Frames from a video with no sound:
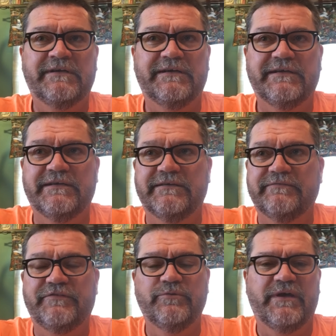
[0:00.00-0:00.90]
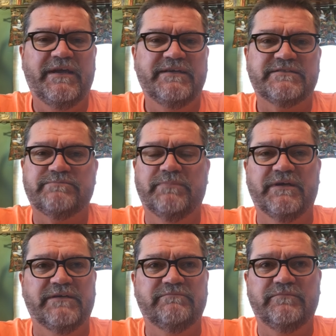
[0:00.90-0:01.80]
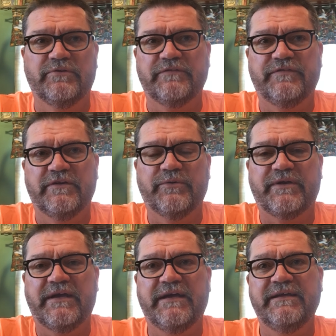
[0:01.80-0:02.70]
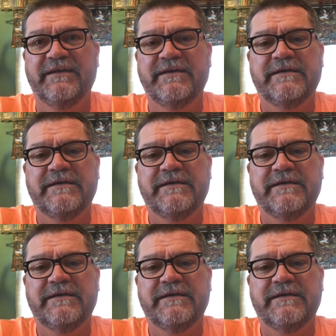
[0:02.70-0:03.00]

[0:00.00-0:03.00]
A few aches, but really feel okay.